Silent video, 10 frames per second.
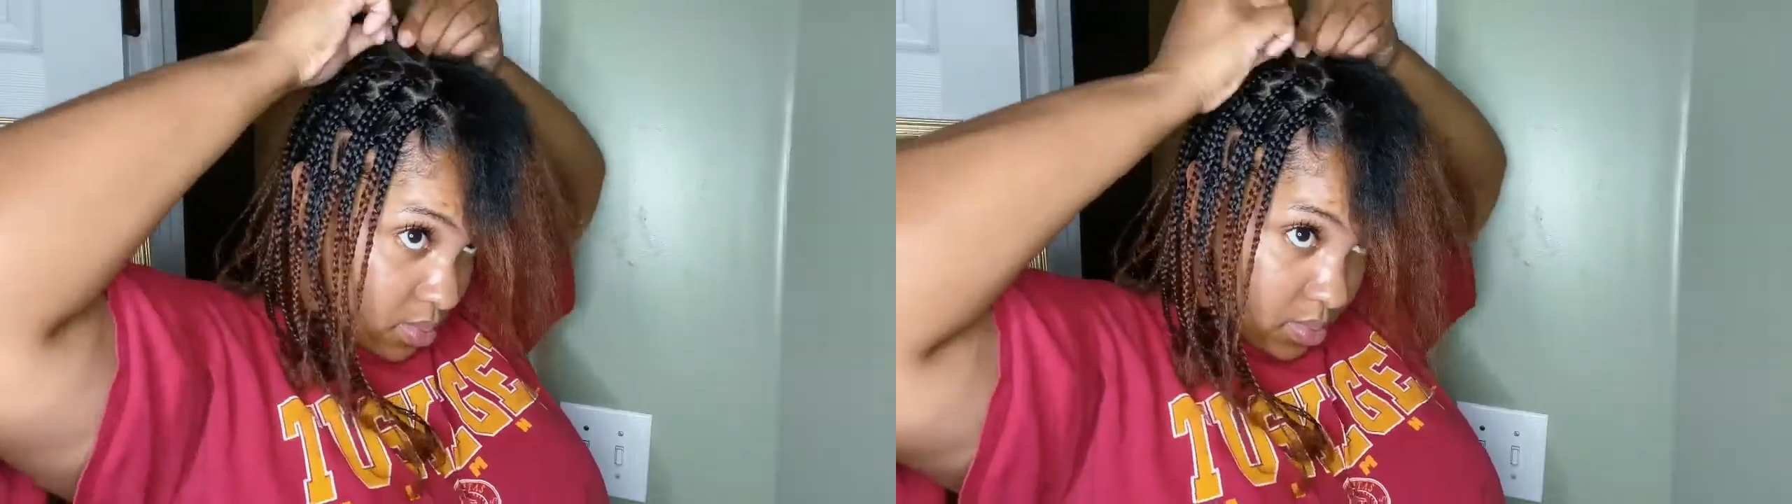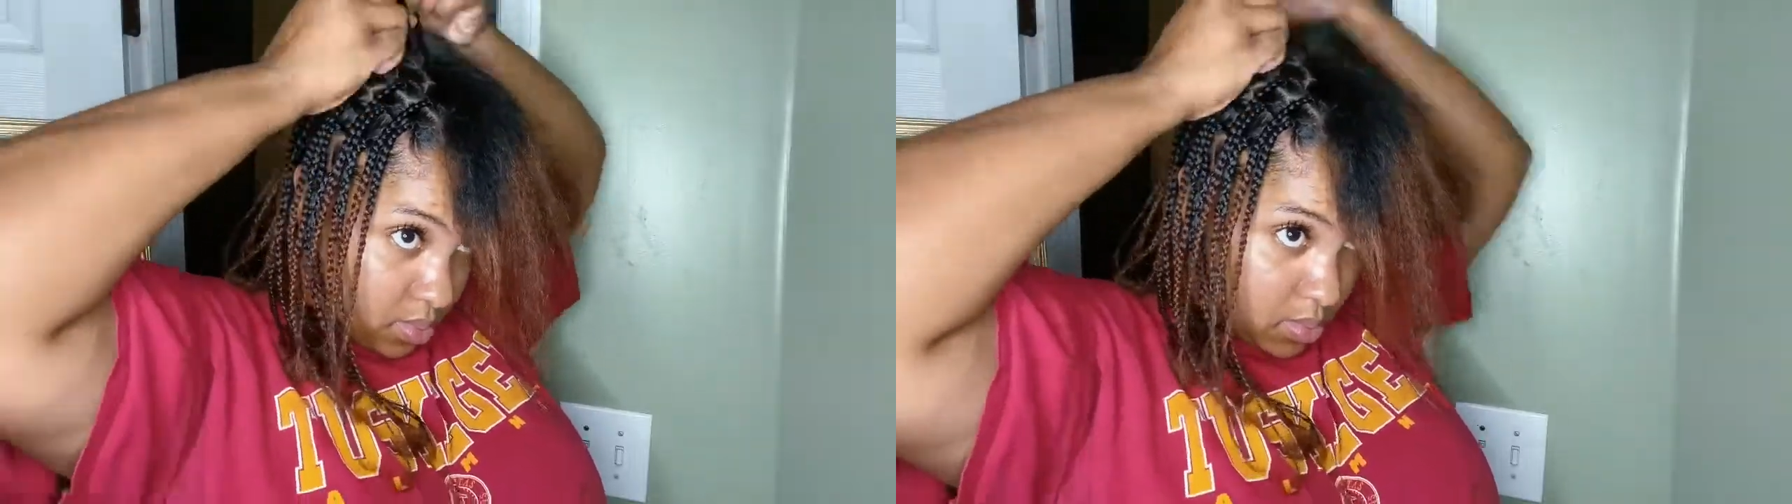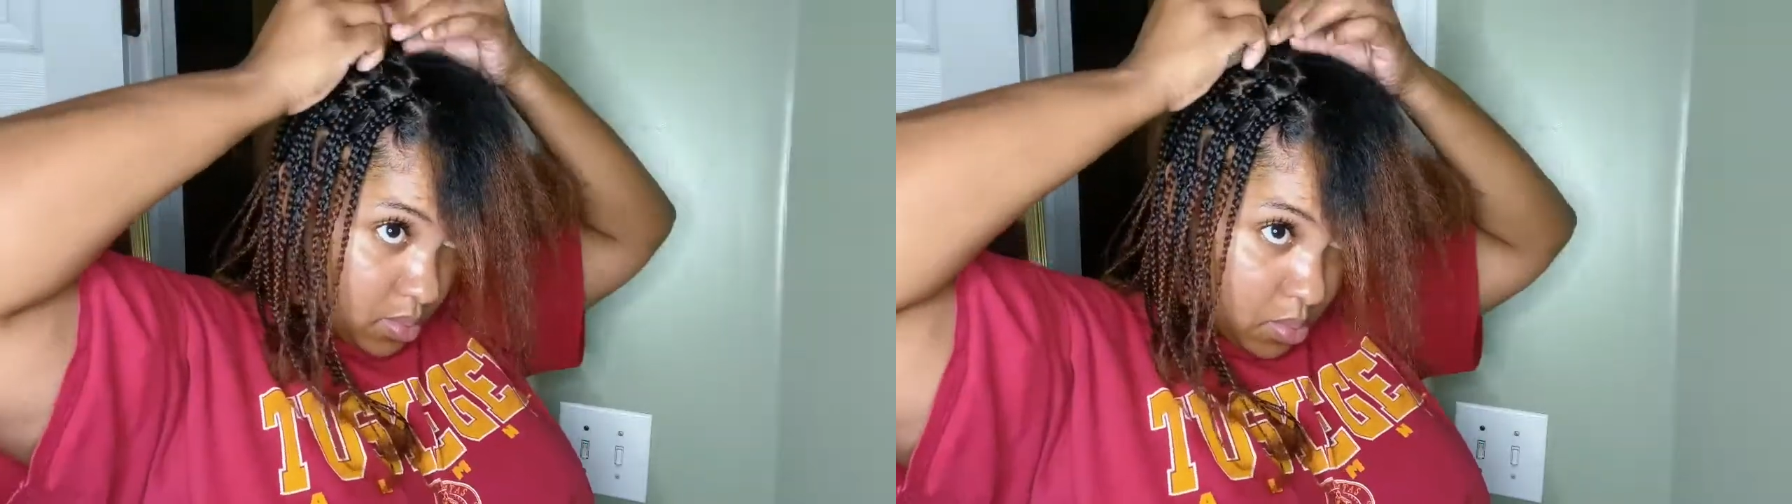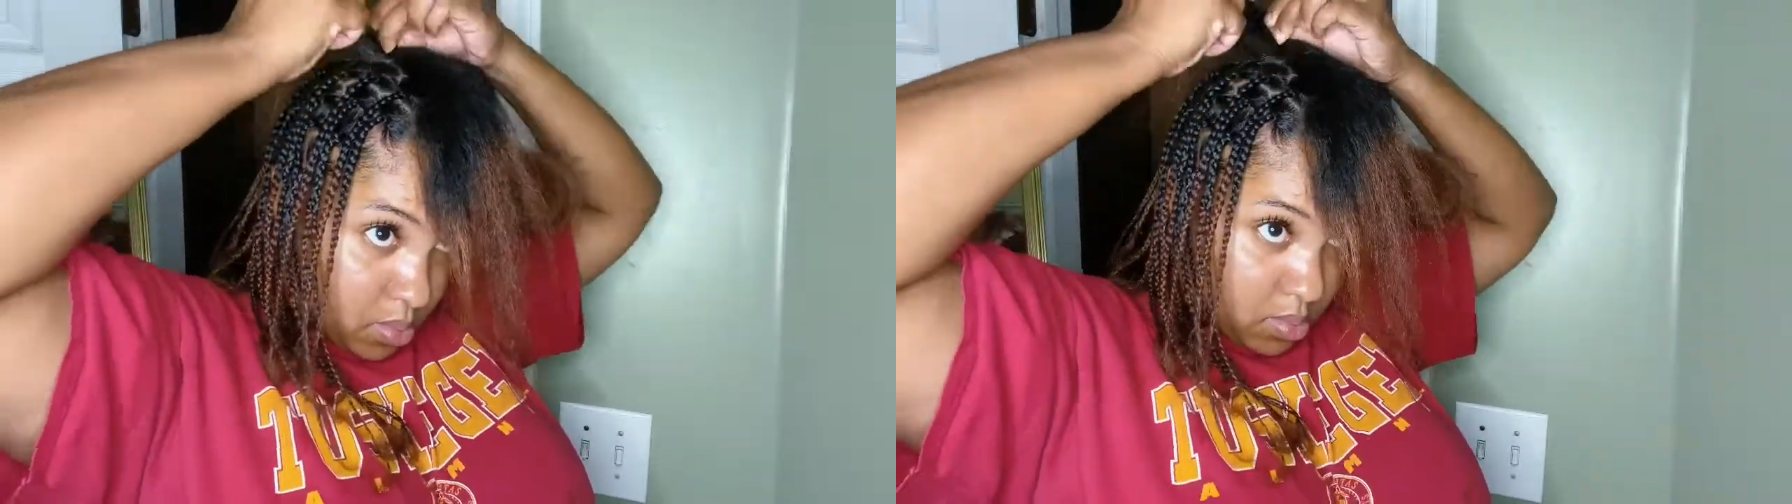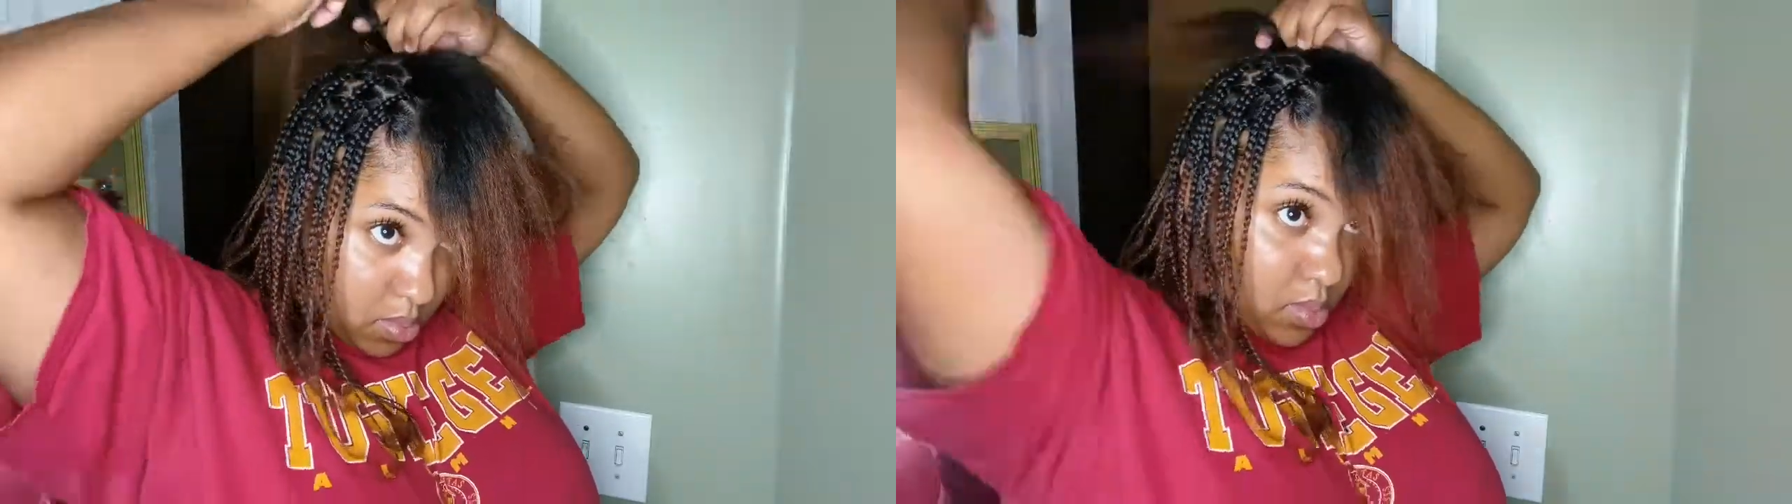in the
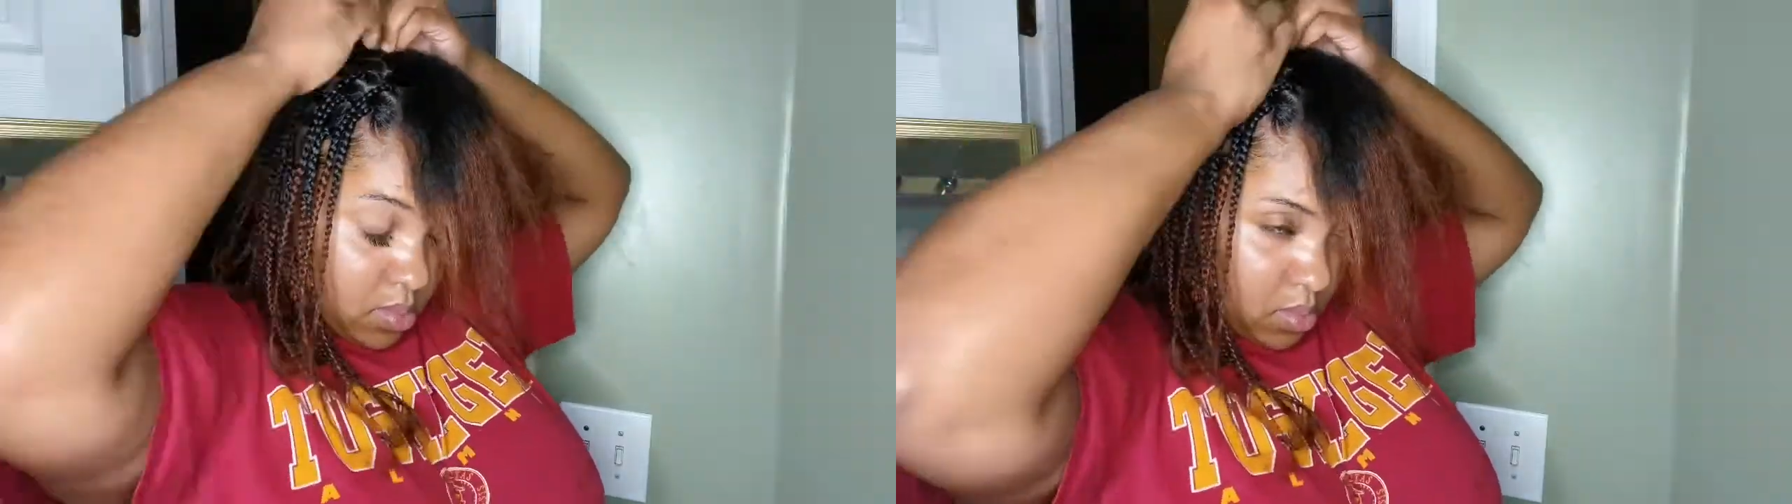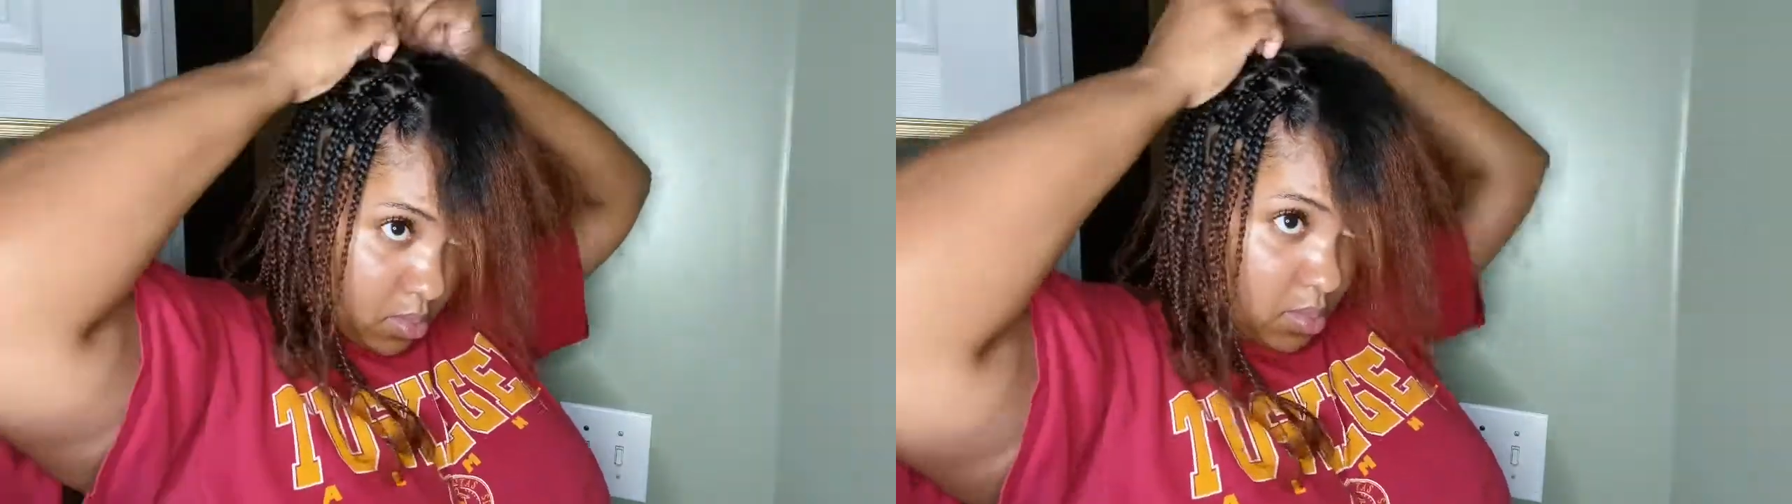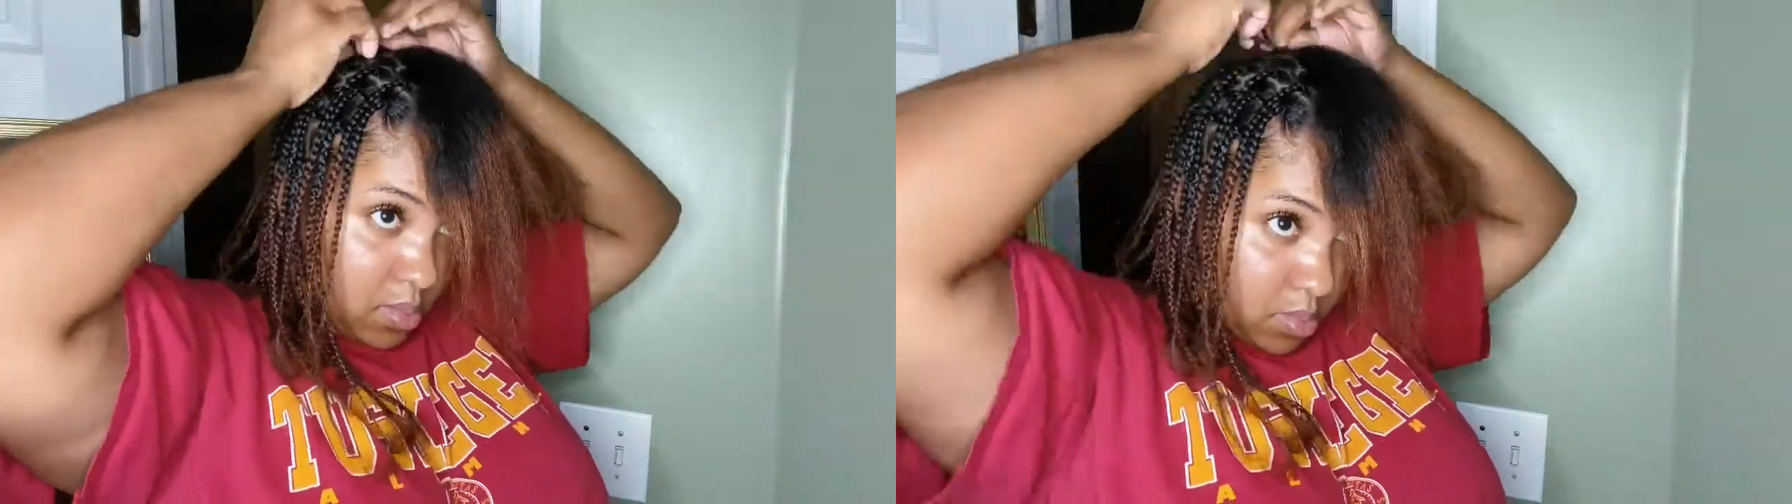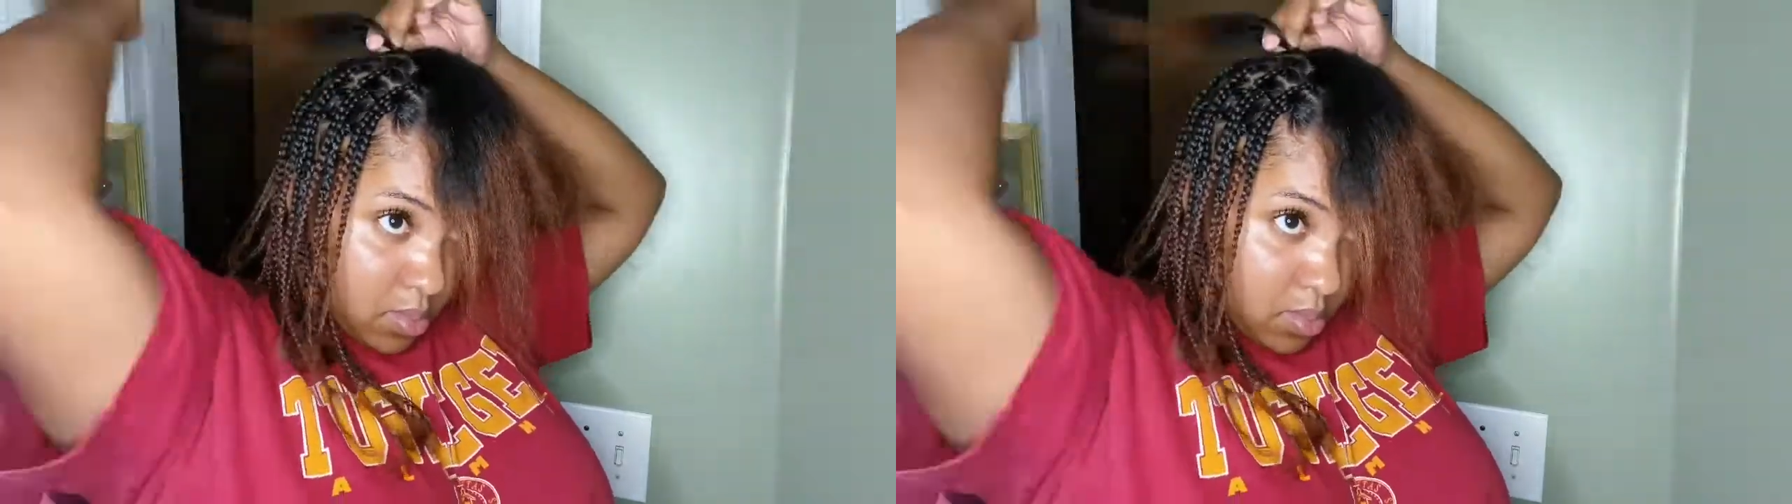description box below.